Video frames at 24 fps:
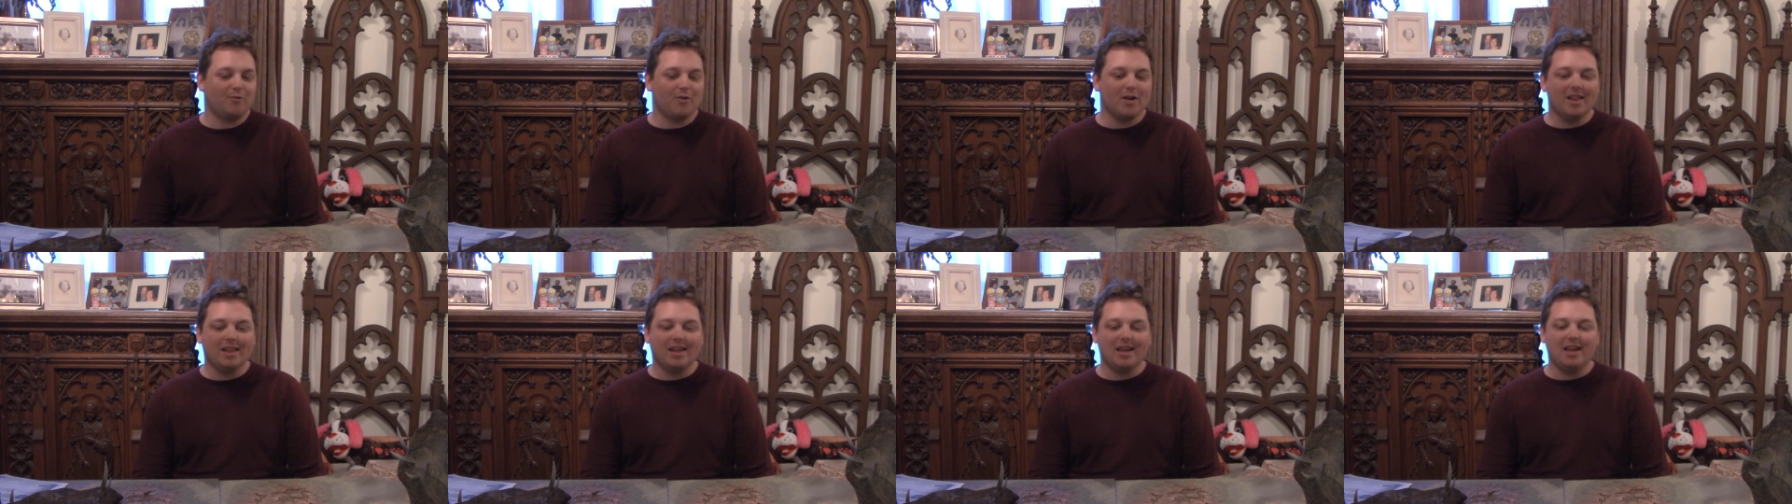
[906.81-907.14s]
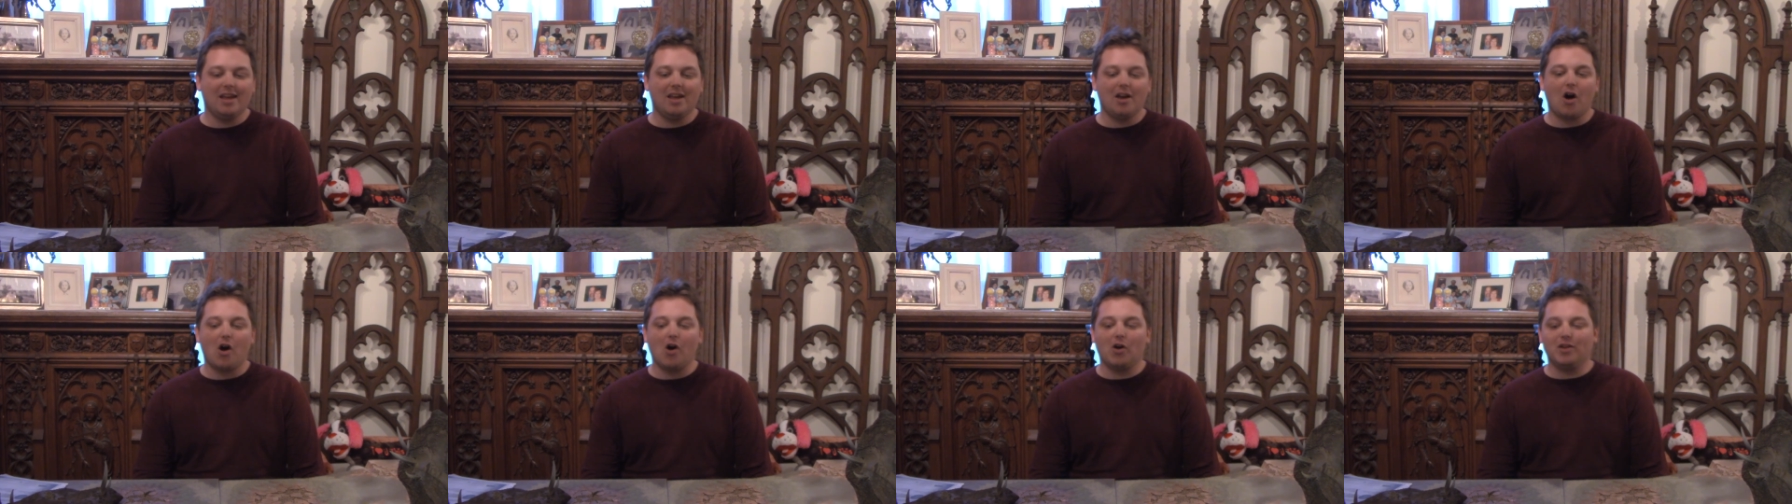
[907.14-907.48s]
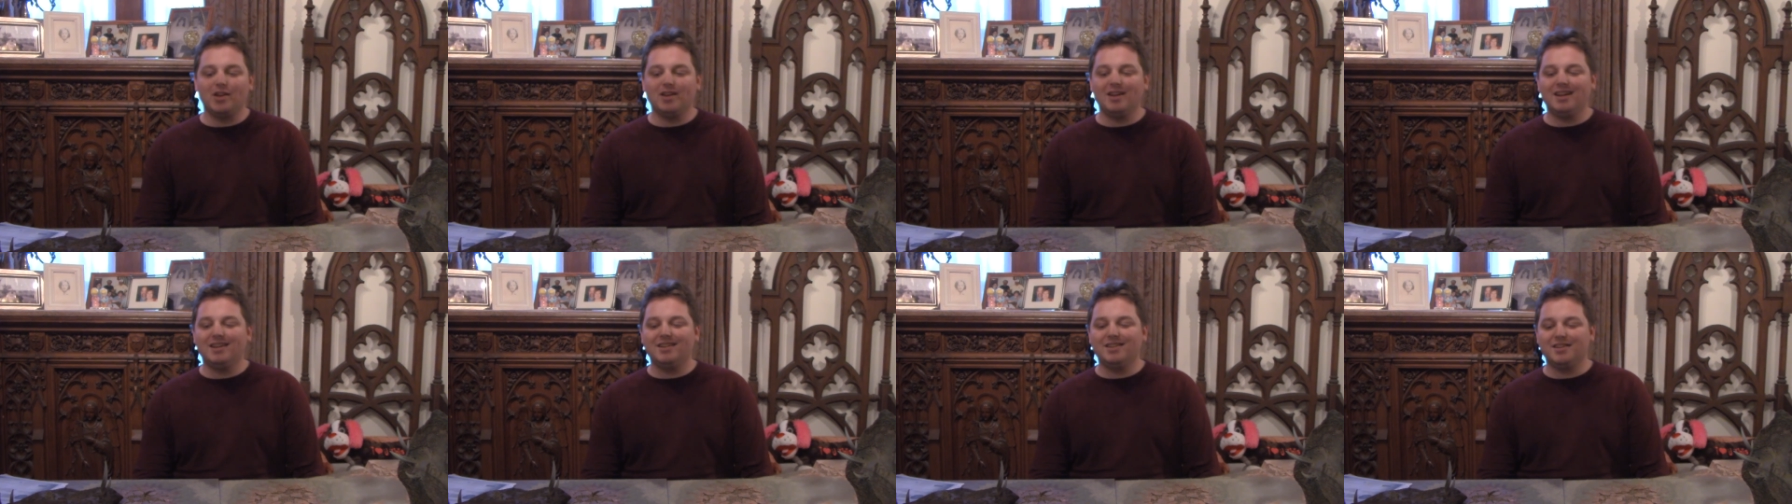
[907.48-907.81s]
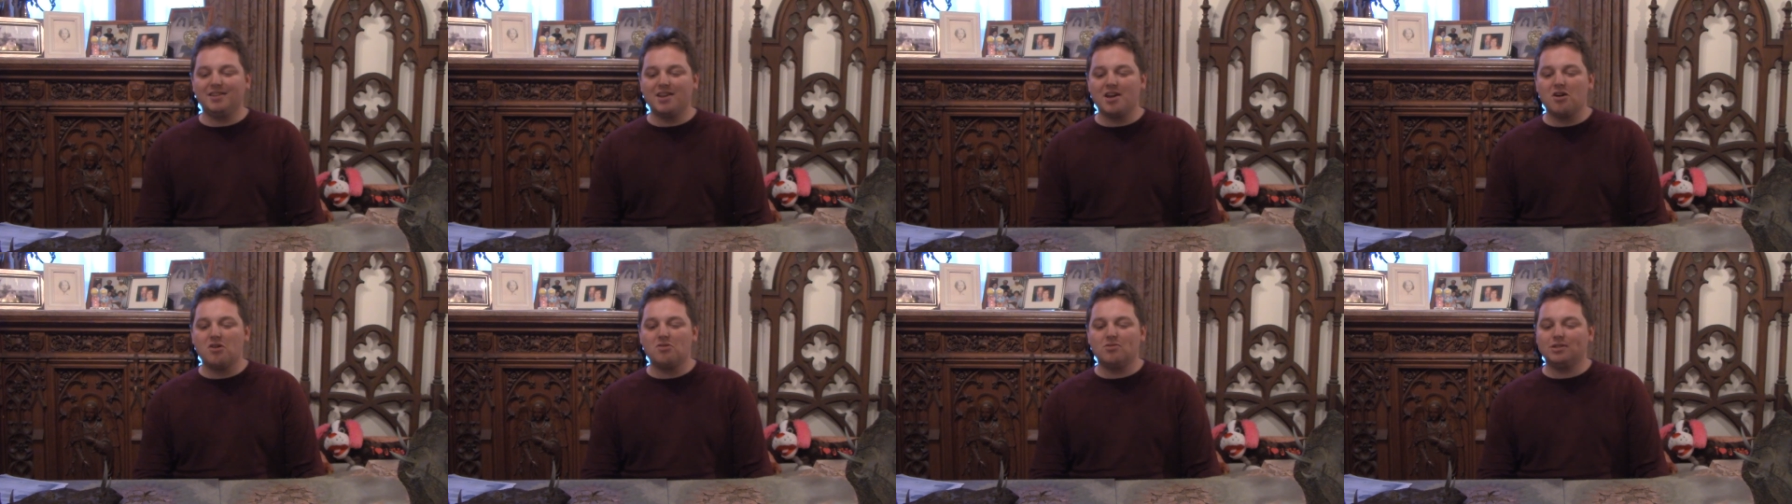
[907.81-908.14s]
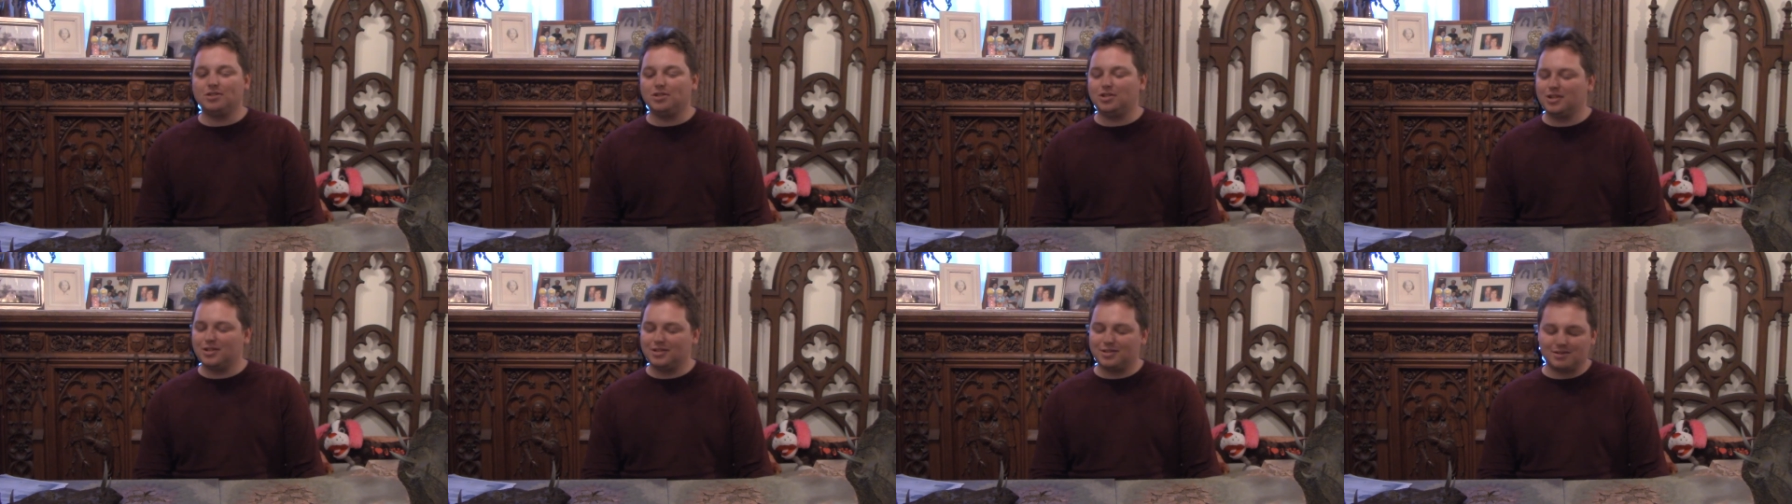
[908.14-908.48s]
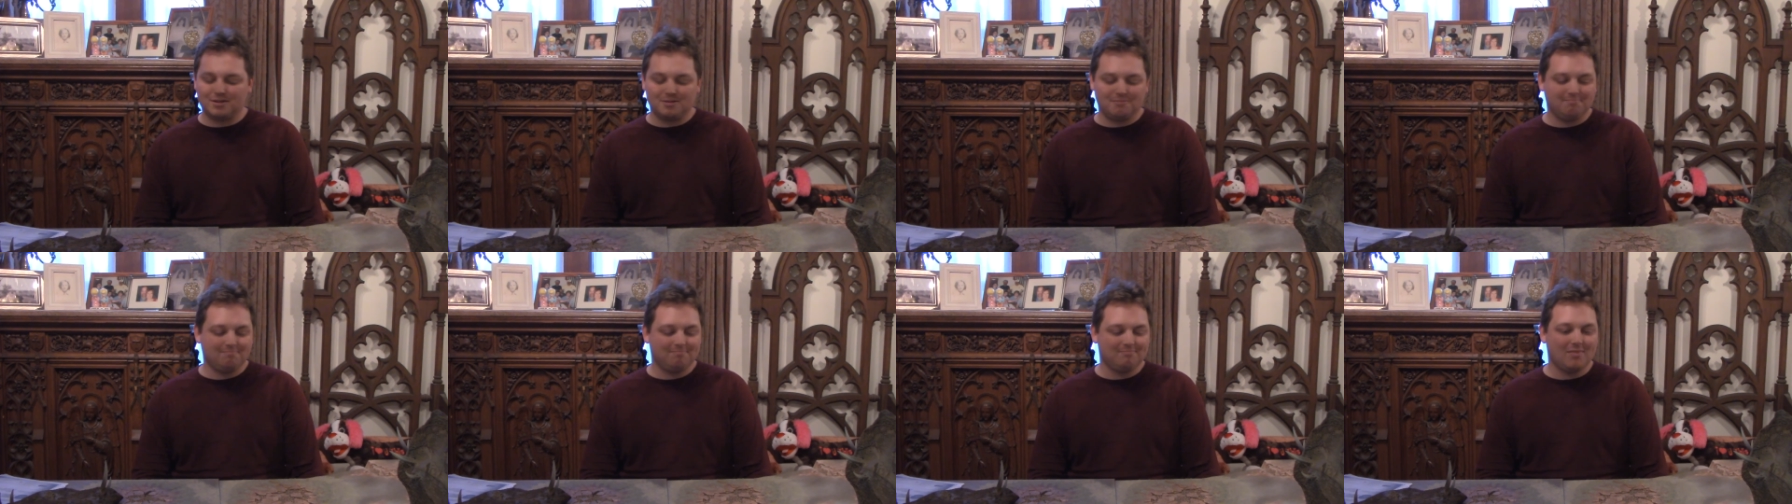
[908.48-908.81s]
really all you need to know is
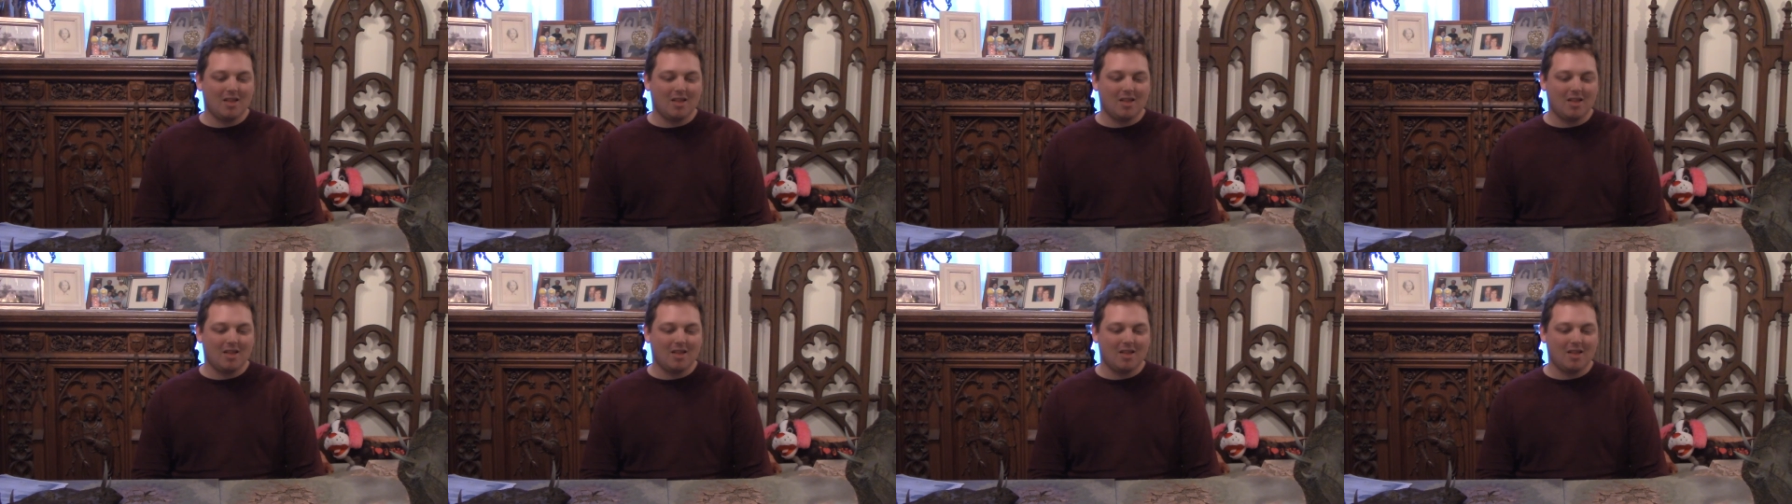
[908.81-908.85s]
just